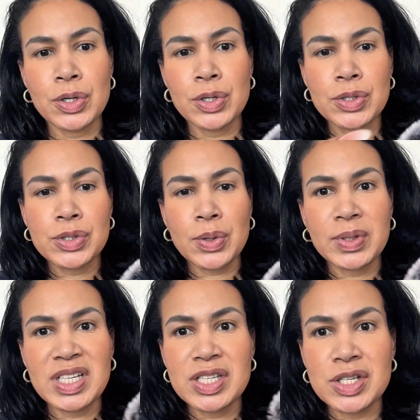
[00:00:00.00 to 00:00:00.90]
So
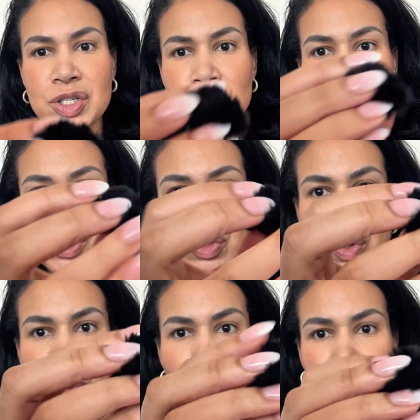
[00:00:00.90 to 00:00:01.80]
this is just the
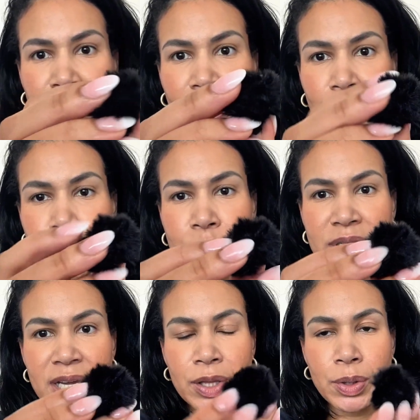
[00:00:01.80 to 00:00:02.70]
normal one you can use
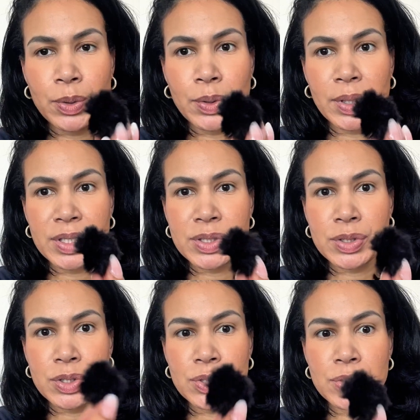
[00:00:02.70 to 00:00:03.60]
indoors
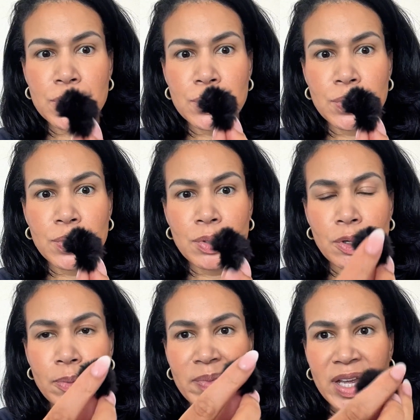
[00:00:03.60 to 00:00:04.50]
just
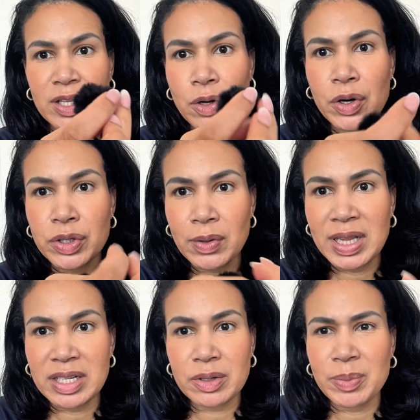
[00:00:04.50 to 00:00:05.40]
to make the audio a
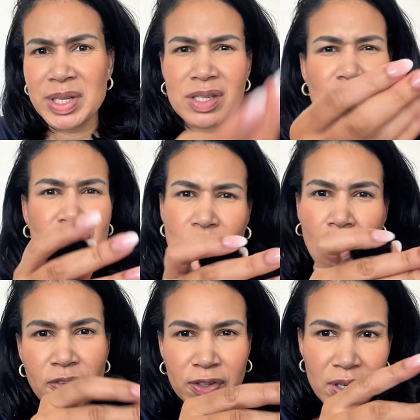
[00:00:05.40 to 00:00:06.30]
little bit
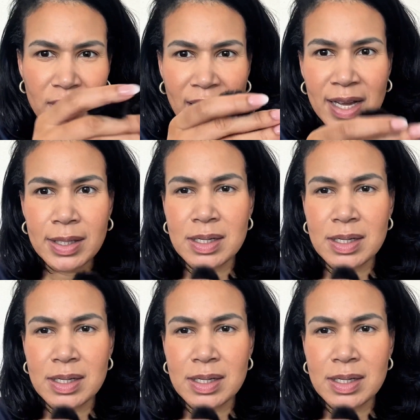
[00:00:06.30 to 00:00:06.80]
softer, right?